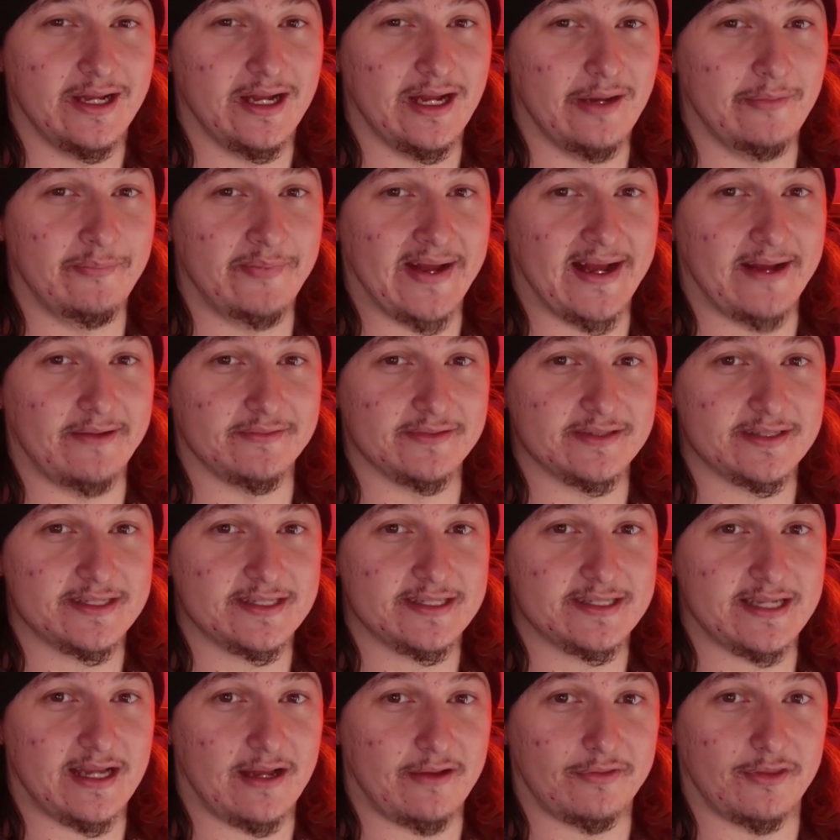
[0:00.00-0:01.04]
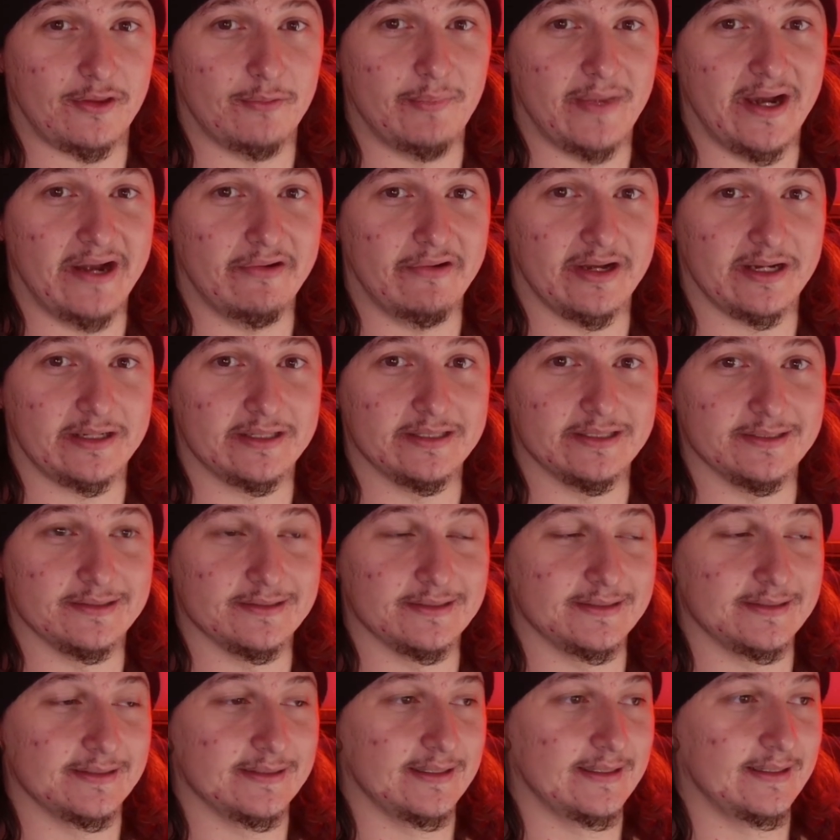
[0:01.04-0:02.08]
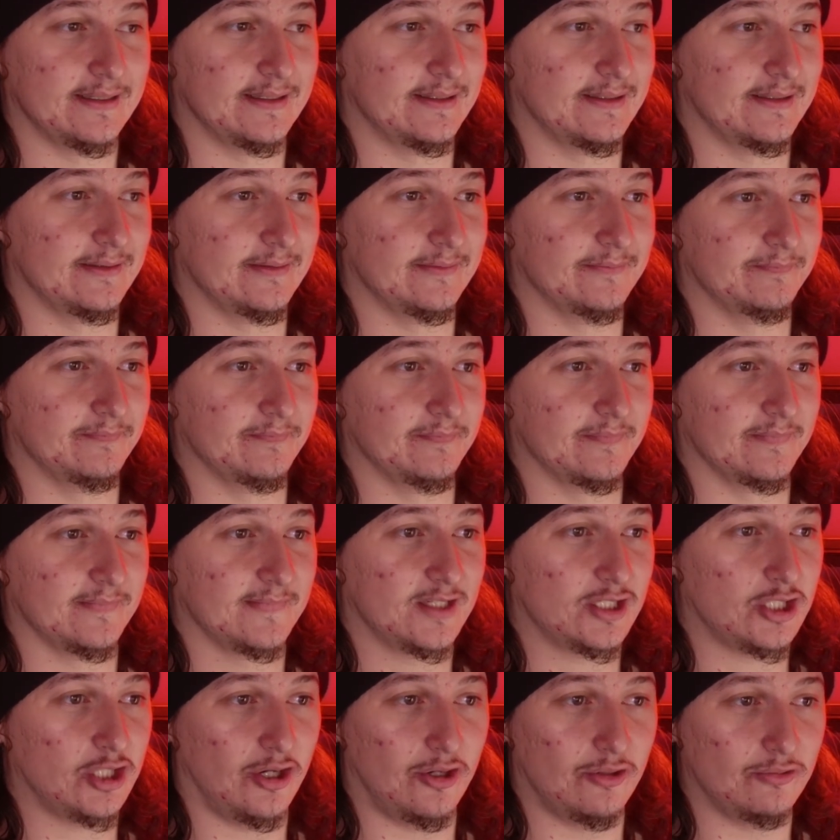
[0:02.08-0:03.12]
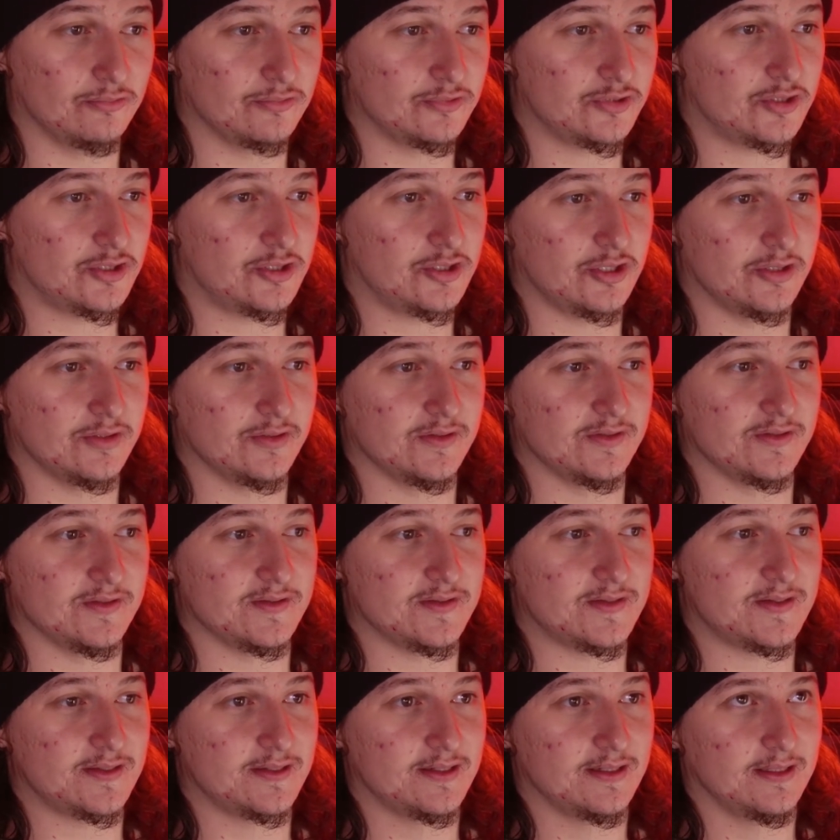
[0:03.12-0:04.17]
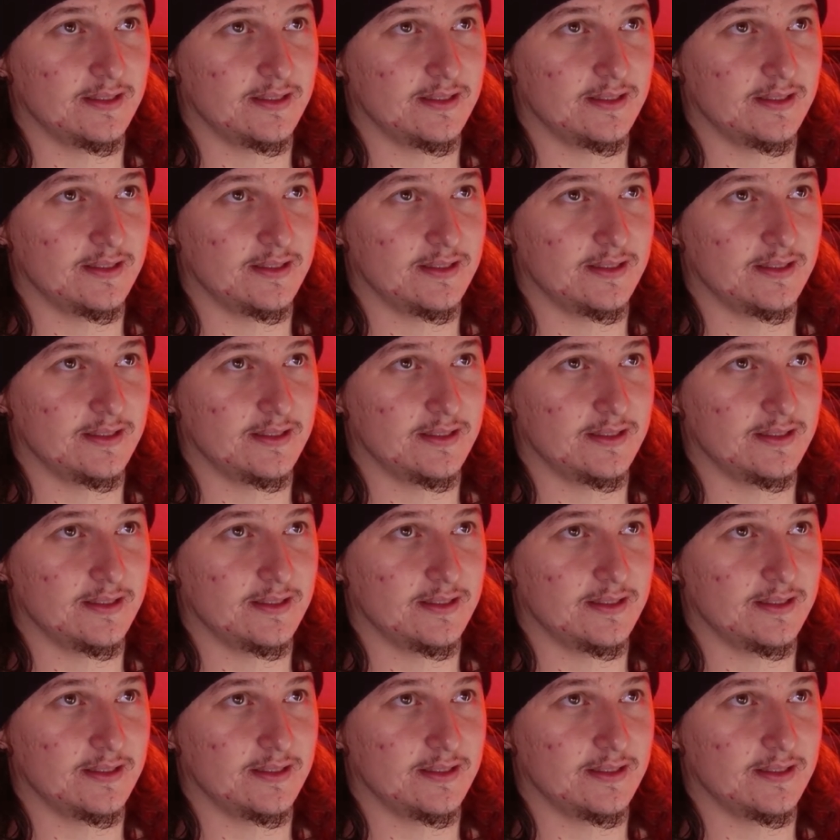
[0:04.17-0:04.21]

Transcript: about South American cultures